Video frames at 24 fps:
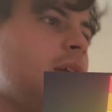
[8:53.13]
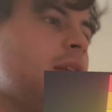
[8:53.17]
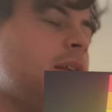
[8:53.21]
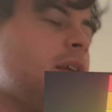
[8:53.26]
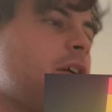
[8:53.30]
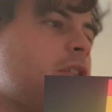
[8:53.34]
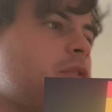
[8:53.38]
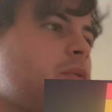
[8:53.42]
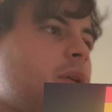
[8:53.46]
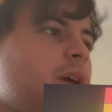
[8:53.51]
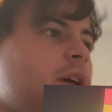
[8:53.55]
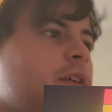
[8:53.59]

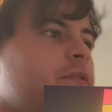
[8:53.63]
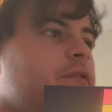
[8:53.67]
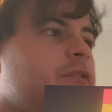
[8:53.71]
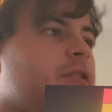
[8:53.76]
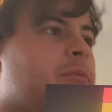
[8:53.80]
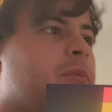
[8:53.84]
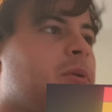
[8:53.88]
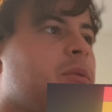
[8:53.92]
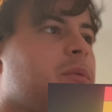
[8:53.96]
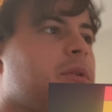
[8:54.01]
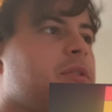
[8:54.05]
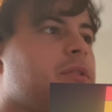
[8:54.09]
Next, we have
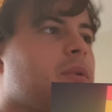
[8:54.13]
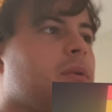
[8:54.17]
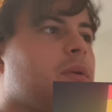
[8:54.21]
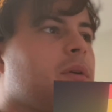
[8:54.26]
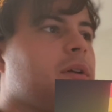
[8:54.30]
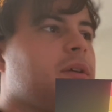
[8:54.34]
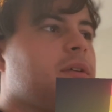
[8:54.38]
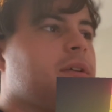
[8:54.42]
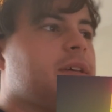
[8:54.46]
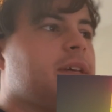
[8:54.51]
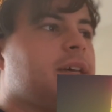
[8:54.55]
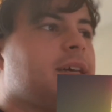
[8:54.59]
Filmer with
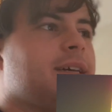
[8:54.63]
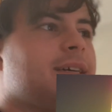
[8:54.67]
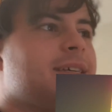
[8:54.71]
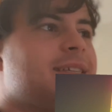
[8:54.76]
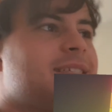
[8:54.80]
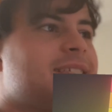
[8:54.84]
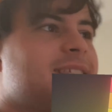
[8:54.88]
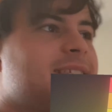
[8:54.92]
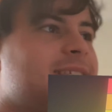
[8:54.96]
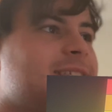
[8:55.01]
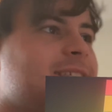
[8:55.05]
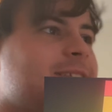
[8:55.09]
oil
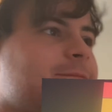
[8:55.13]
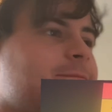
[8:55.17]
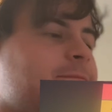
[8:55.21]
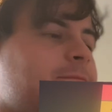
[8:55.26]
cans.